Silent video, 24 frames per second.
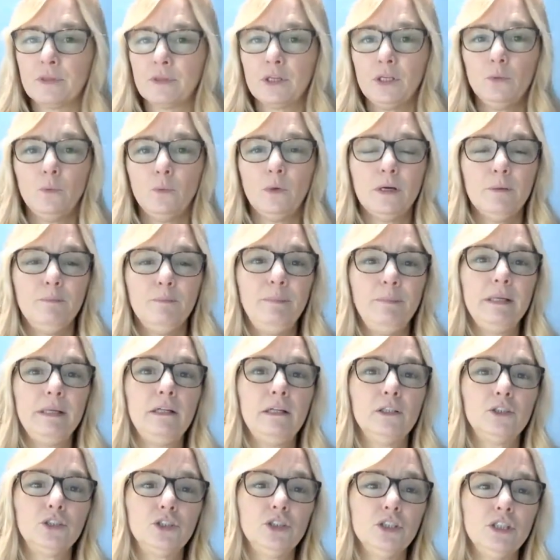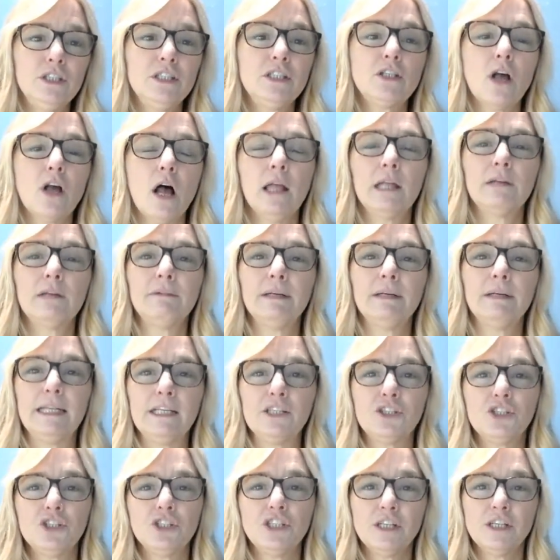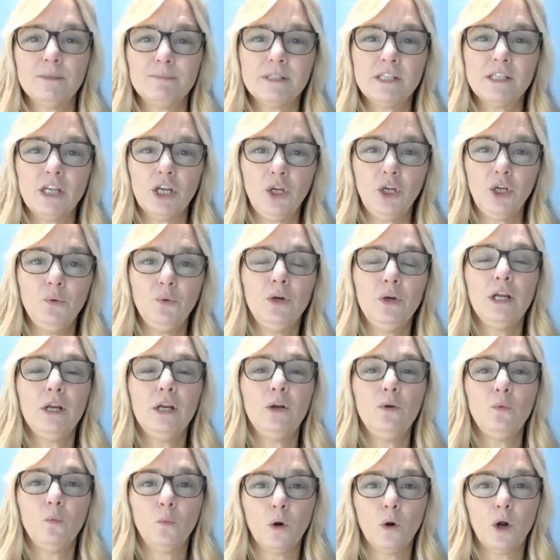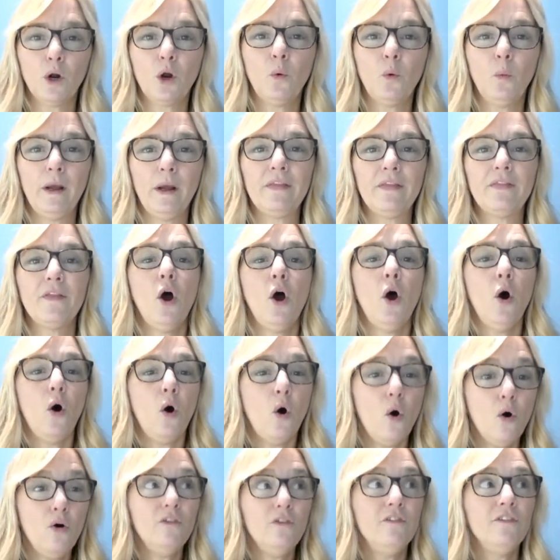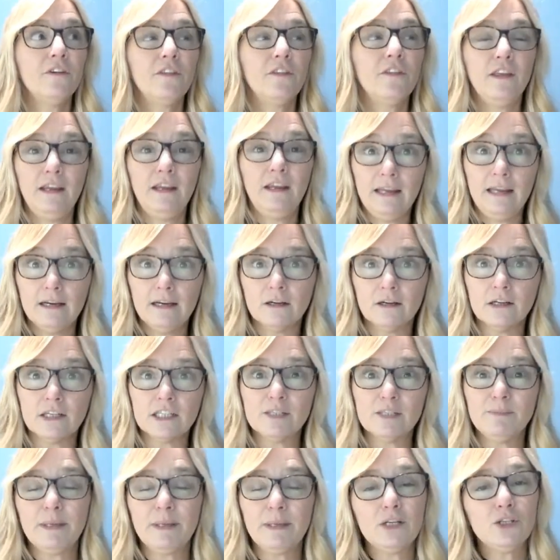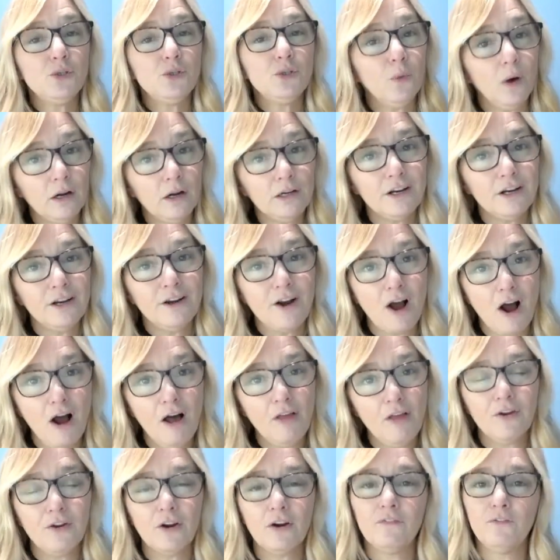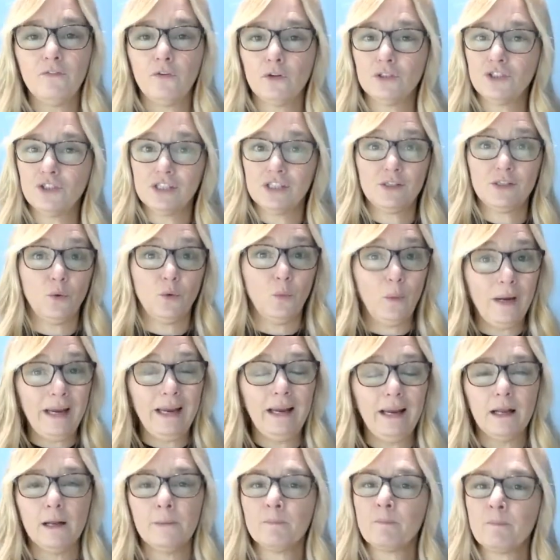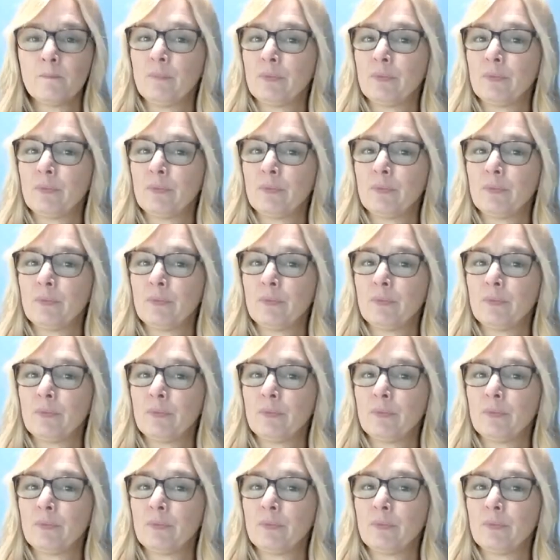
You want to build good, solid relationships that you can work with over the years, because you aren't an author for just a week